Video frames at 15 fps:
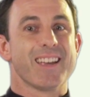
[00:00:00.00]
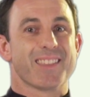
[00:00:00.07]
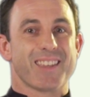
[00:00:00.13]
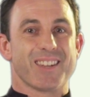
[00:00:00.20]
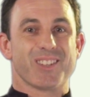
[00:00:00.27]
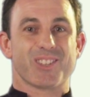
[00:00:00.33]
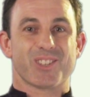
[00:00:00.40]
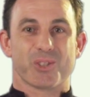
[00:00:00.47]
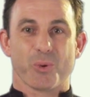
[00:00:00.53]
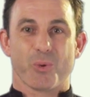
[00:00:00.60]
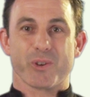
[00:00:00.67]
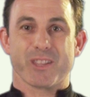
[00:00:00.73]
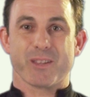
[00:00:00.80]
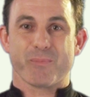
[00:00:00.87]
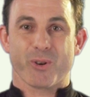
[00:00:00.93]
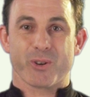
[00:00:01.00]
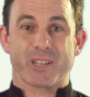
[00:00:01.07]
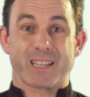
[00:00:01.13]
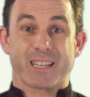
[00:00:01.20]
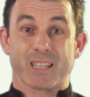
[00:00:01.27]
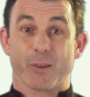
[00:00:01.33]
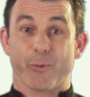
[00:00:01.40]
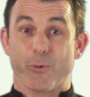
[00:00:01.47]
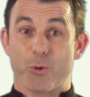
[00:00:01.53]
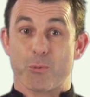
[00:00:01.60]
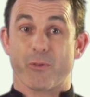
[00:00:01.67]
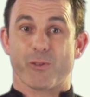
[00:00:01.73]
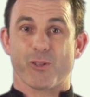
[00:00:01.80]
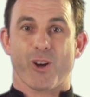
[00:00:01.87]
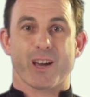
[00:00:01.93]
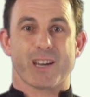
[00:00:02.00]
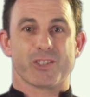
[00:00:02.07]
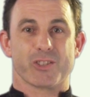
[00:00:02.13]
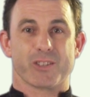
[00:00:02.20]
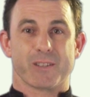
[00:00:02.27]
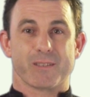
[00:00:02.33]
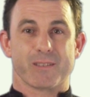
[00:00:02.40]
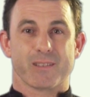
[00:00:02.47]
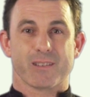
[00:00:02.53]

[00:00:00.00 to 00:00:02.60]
than is stored in the body in the form of glycogen.